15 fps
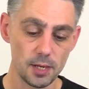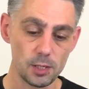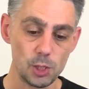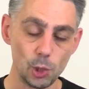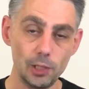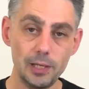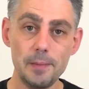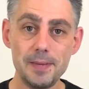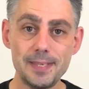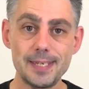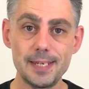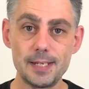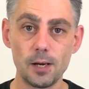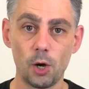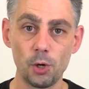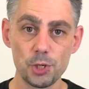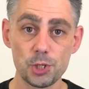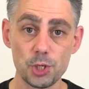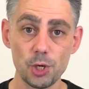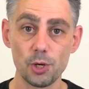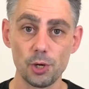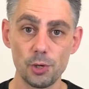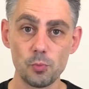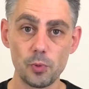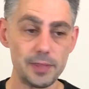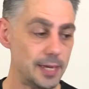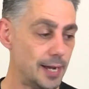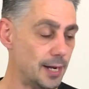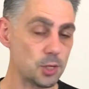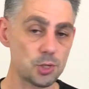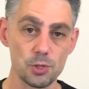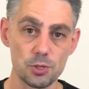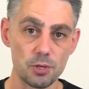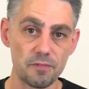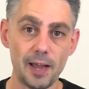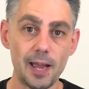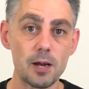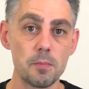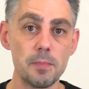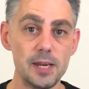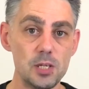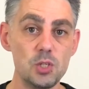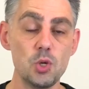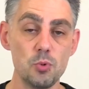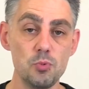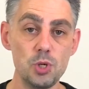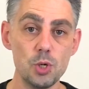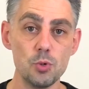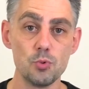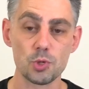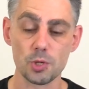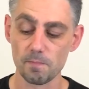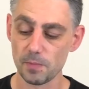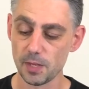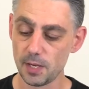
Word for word: you're limited on a turn with the actions of how many you use.